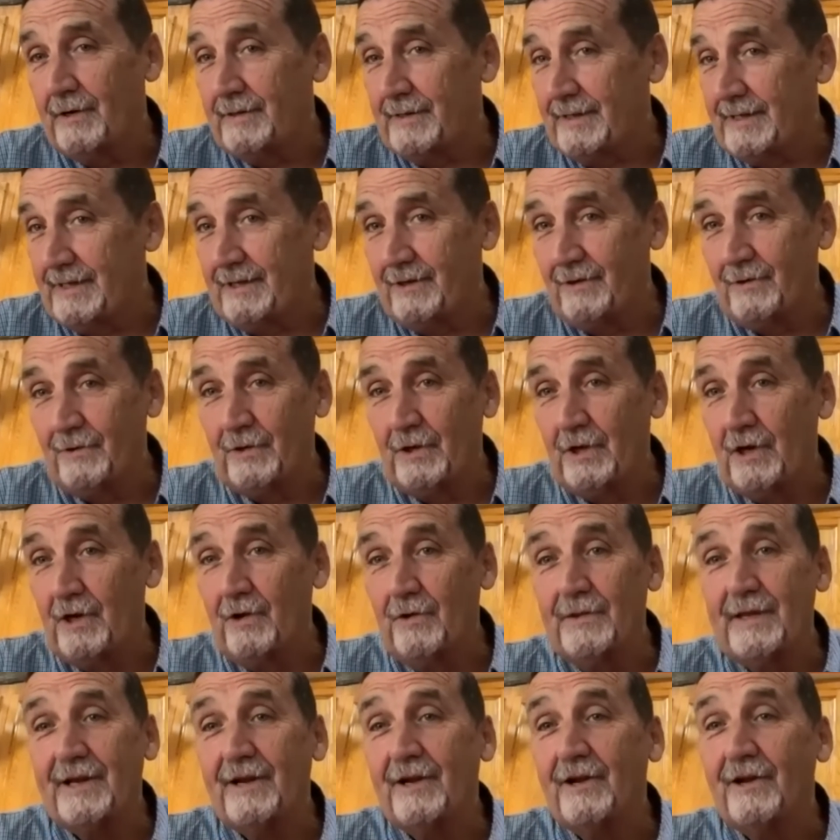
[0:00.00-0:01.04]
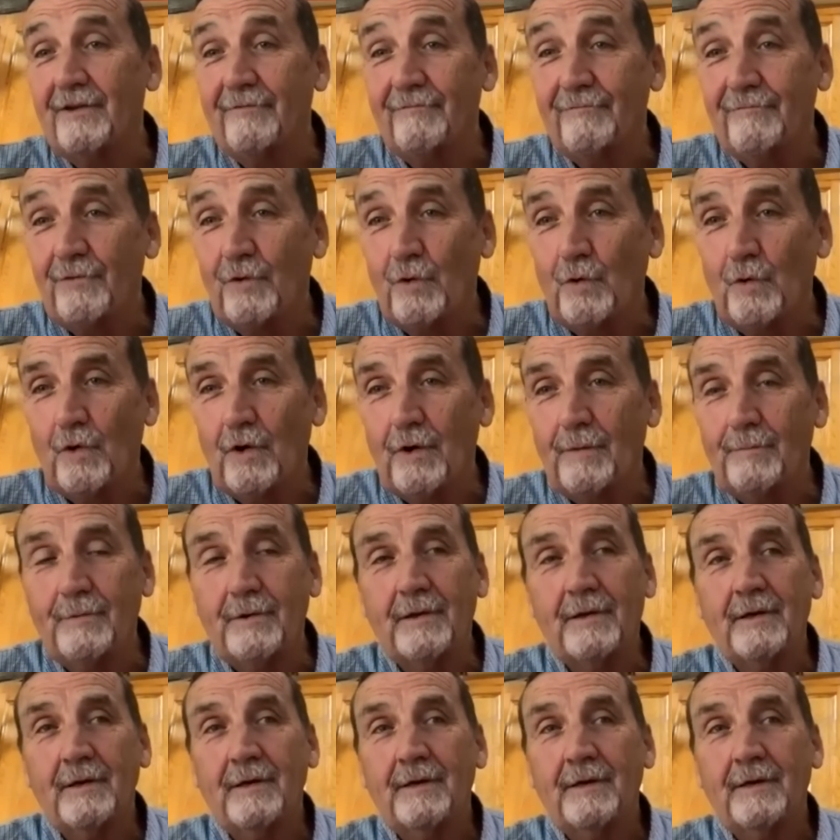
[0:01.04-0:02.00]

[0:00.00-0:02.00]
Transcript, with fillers: and they don't know, they're uninformed.